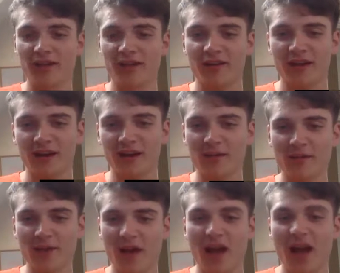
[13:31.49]

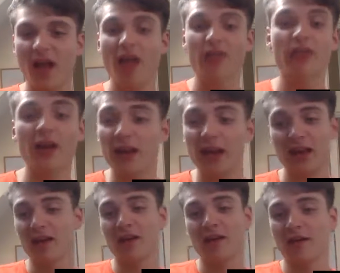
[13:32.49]
And certainly
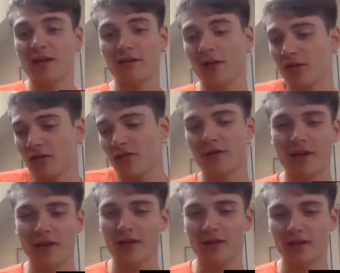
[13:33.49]
a function of the
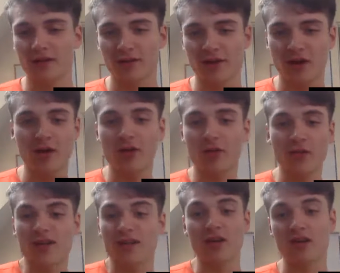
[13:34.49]
fact that, you know, the
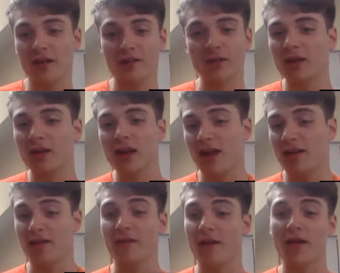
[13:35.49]
research level, it's a
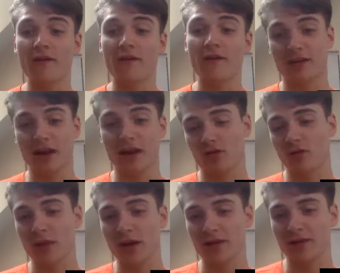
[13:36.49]
very, very
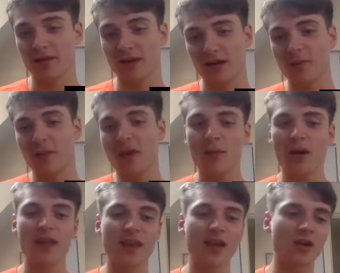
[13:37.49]
international place.
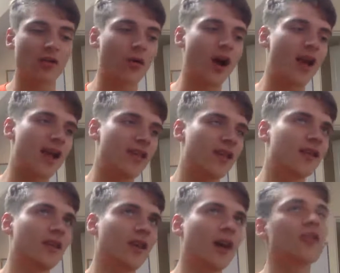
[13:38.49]
But I think you're right in
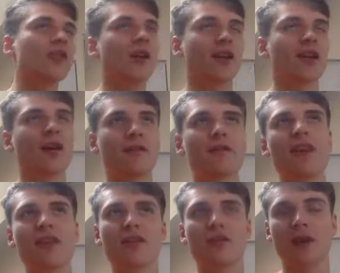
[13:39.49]
that the undergrad kind of
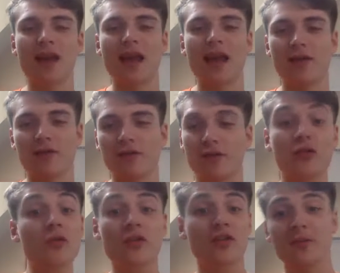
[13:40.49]
feeds directly out of the
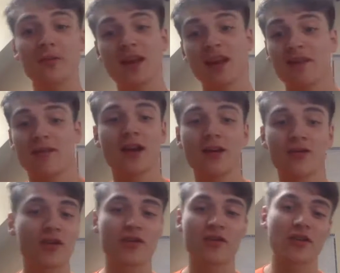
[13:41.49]
school system in a given
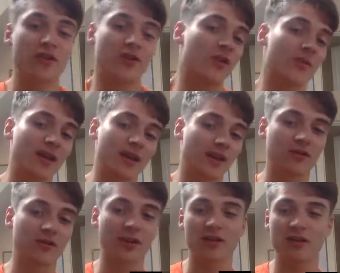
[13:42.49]
country, and so you expect the
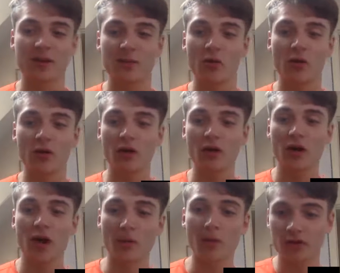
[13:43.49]
undergrad to be more
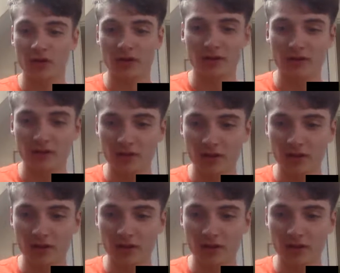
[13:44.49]
homogenous.